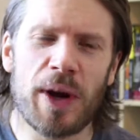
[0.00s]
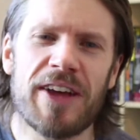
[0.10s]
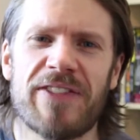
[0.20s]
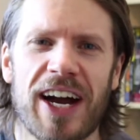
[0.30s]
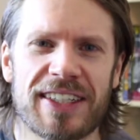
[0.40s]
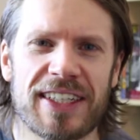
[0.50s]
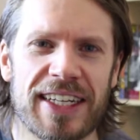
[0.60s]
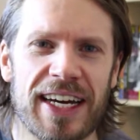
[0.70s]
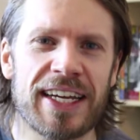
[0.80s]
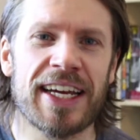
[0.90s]
20 fags a
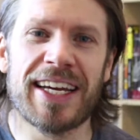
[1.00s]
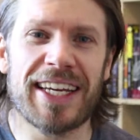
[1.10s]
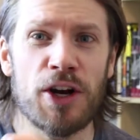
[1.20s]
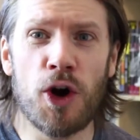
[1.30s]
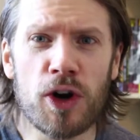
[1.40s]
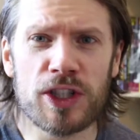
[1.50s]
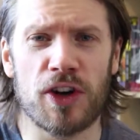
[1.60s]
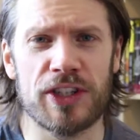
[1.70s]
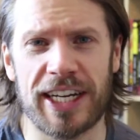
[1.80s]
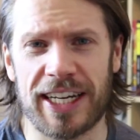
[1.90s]
day, getting hooked
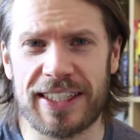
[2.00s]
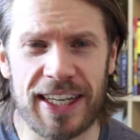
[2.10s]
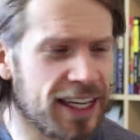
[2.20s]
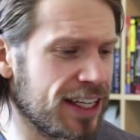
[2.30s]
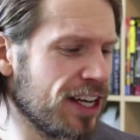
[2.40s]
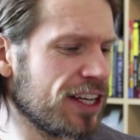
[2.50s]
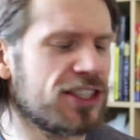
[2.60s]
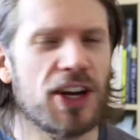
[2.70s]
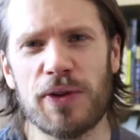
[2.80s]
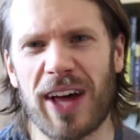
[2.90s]
on nicotine
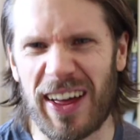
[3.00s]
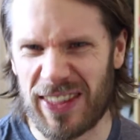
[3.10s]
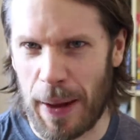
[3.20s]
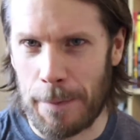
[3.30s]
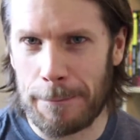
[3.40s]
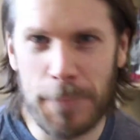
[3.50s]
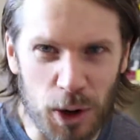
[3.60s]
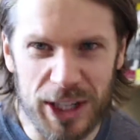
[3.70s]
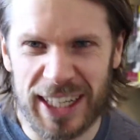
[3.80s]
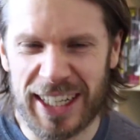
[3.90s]
so that their
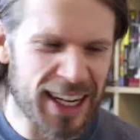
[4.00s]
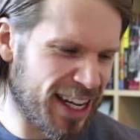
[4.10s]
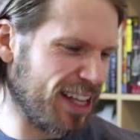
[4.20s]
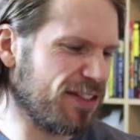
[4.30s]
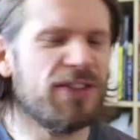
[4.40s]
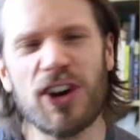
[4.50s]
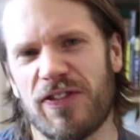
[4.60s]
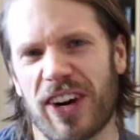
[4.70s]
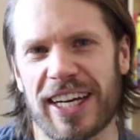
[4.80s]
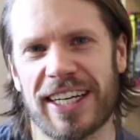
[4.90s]
body is full
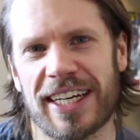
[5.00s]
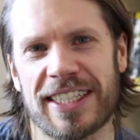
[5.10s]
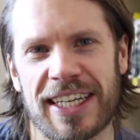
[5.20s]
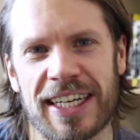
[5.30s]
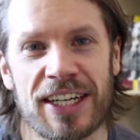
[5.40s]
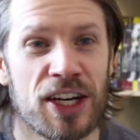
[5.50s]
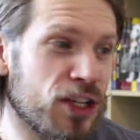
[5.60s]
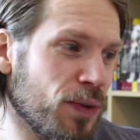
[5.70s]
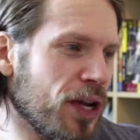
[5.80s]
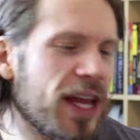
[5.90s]
of fucking nicotine,
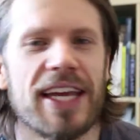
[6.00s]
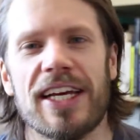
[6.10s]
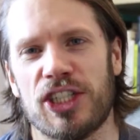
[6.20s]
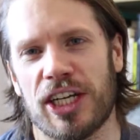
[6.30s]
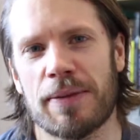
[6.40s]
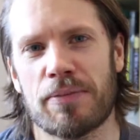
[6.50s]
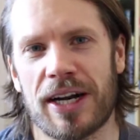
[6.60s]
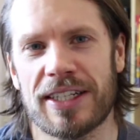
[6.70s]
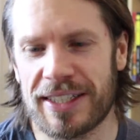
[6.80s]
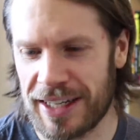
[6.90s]
and when you eat a chicken
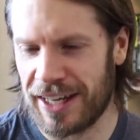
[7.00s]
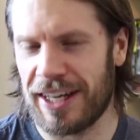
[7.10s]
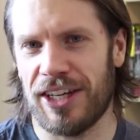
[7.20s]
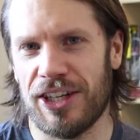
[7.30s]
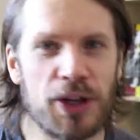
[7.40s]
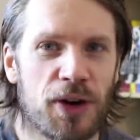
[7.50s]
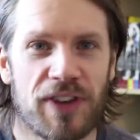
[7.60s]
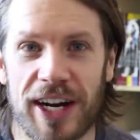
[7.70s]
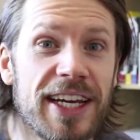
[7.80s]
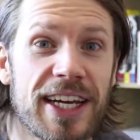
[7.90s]
breast, you're
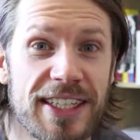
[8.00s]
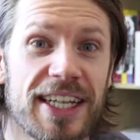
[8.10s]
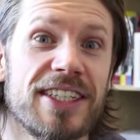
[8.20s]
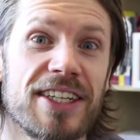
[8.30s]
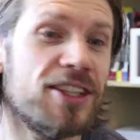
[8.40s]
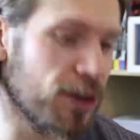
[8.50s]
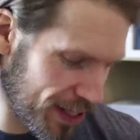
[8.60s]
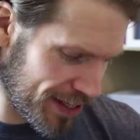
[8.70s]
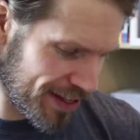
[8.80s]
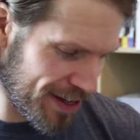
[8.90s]
fucking addicted to
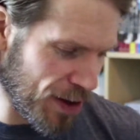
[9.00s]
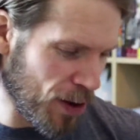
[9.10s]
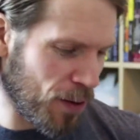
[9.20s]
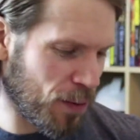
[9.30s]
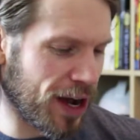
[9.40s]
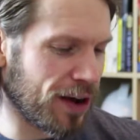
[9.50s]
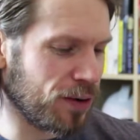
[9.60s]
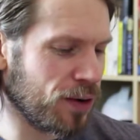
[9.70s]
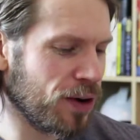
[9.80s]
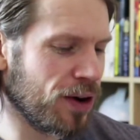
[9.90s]
it?
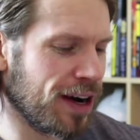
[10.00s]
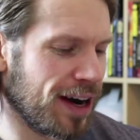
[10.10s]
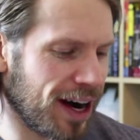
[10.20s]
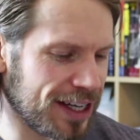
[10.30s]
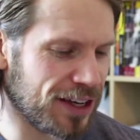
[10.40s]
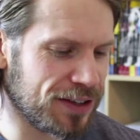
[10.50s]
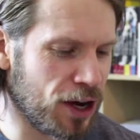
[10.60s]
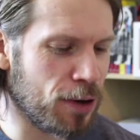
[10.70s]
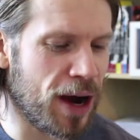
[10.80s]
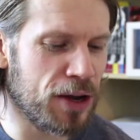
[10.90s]
Well, I don't
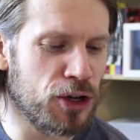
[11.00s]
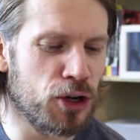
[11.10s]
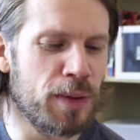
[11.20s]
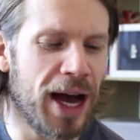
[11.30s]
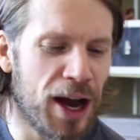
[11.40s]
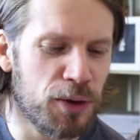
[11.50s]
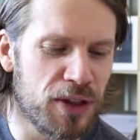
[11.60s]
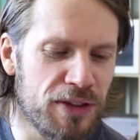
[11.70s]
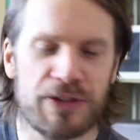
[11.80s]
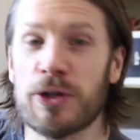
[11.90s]
know about you, but
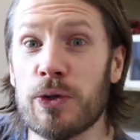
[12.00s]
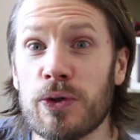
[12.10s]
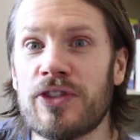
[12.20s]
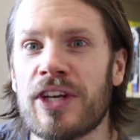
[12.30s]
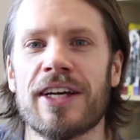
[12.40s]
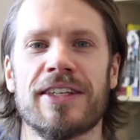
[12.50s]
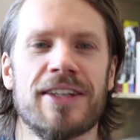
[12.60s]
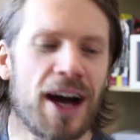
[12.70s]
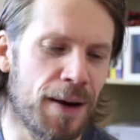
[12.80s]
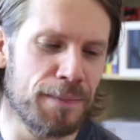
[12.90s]
healthy foods
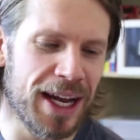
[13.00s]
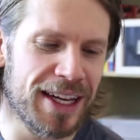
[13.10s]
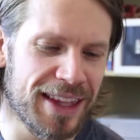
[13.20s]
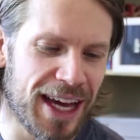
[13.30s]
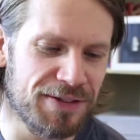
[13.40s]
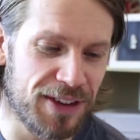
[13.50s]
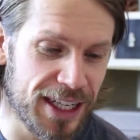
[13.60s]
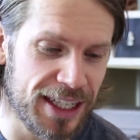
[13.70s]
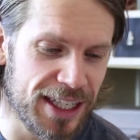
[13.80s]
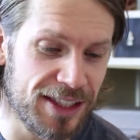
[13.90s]
can't make that
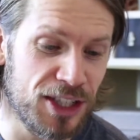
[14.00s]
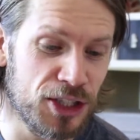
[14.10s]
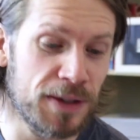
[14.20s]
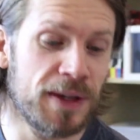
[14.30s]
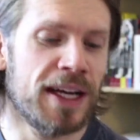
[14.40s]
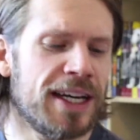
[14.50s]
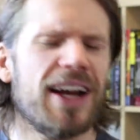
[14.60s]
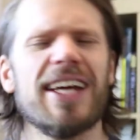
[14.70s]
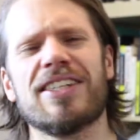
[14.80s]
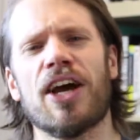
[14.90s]
fucking decision.
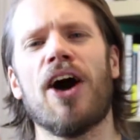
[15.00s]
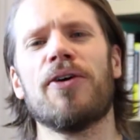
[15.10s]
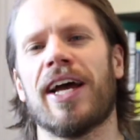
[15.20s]
Now let's